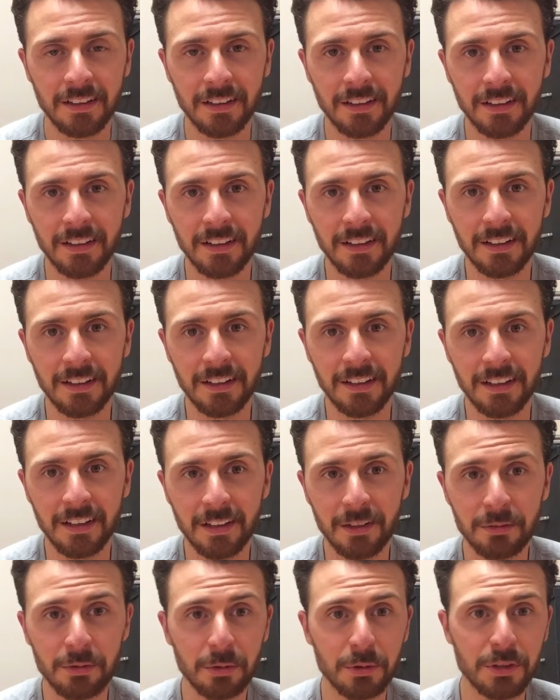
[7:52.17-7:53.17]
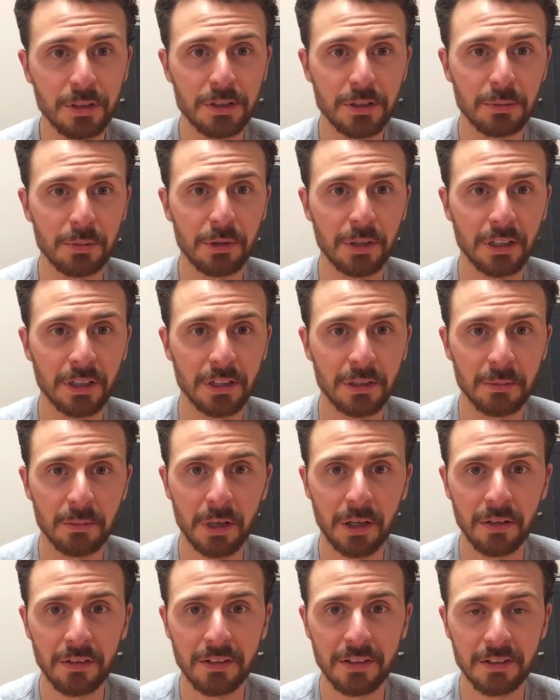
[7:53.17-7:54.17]
the food that you're putting in your
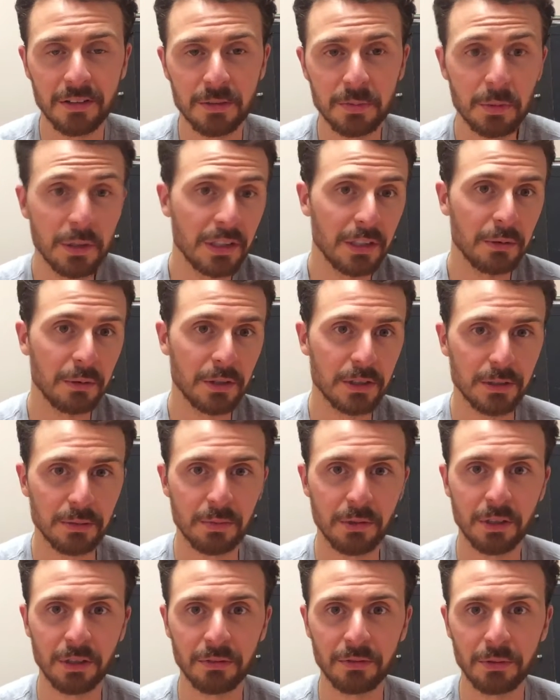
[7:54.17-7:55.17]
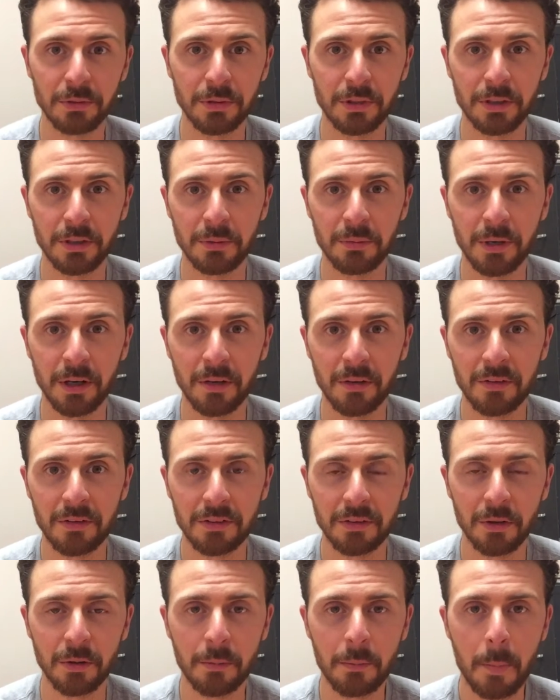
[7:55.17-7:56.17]
mouth and the speed at which you're putting food in your mouth.
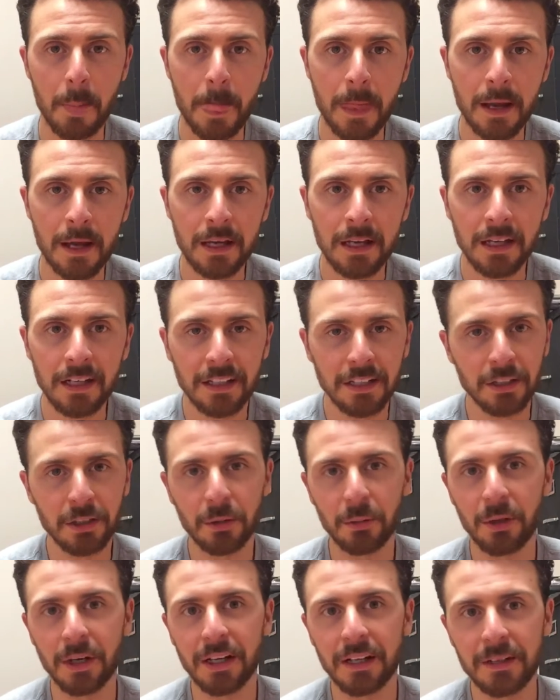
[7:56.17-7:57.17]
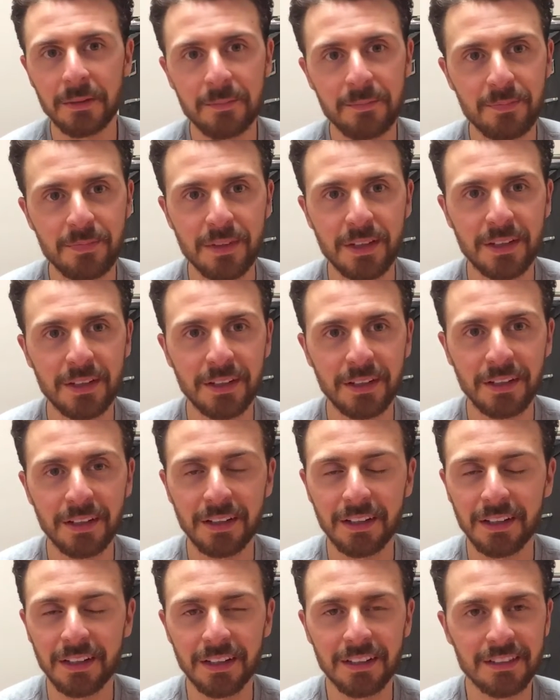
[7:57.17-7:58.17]
So, you know what?
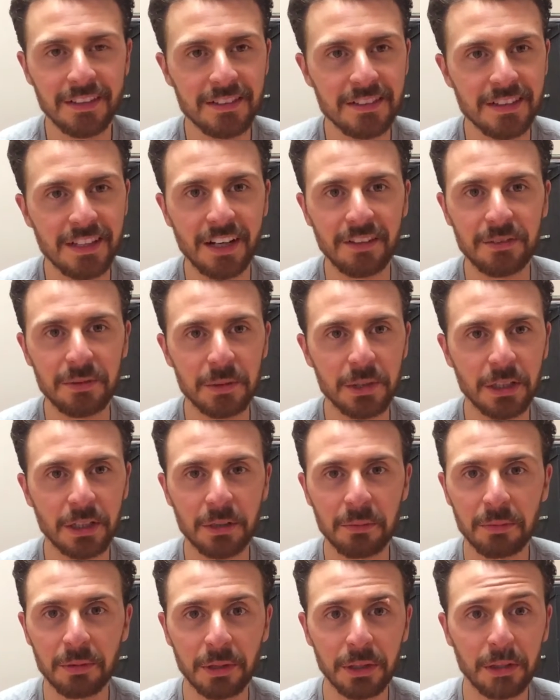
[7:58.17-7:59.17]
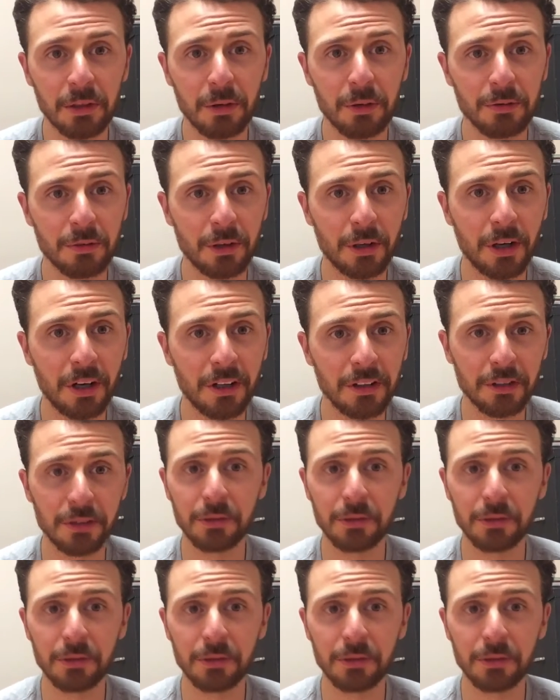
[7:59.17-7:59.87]
It doesn't have to be a complete overhaul.